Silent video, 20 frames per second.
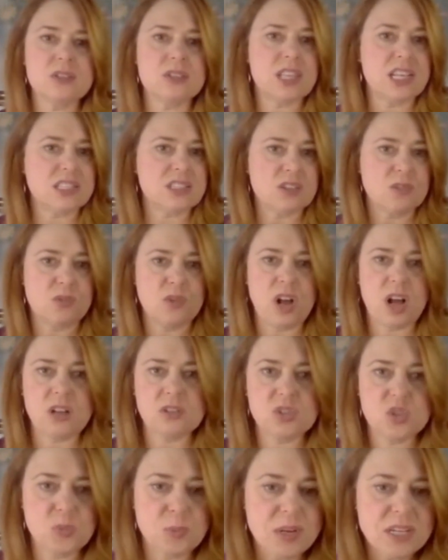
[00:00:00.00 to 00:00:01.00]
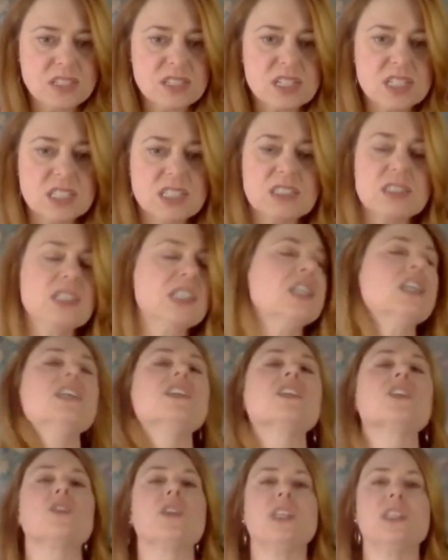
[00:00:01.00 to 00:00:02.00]
that's called space clearing.
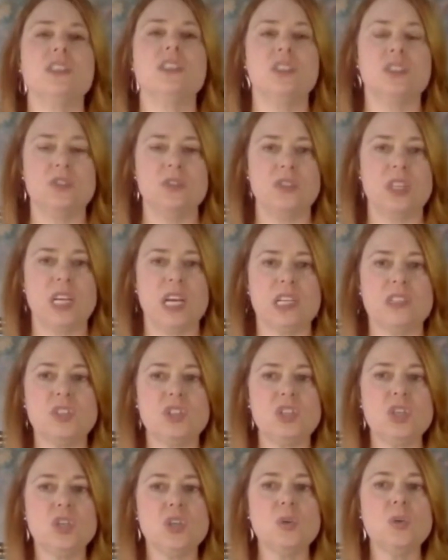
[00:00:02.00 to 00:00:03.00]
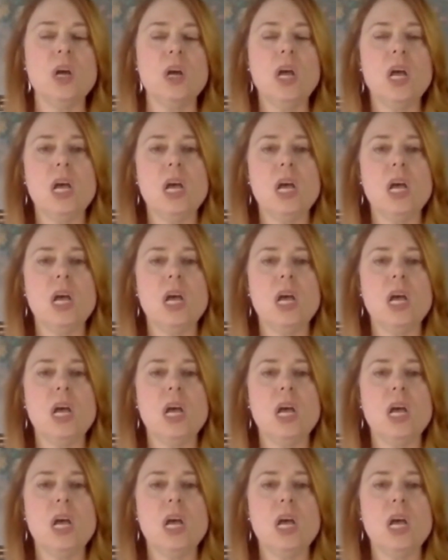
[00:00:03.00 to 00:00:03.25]
Great to do that too.